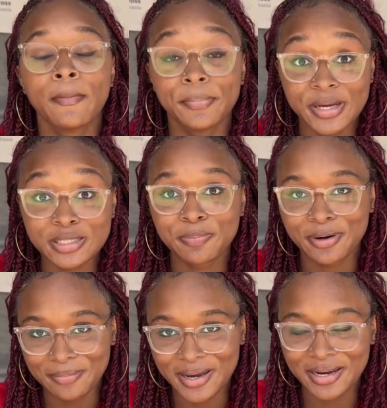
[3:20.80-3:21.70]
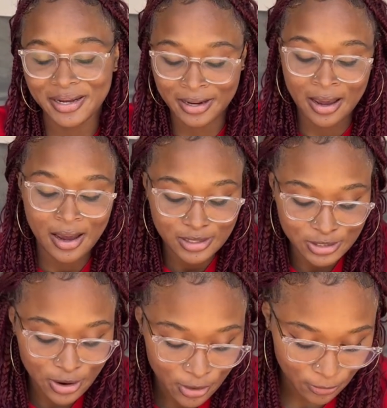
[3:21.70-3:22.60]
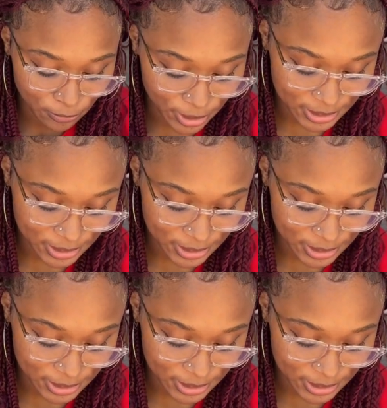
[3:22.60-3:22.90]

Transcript: beats per minute. So, for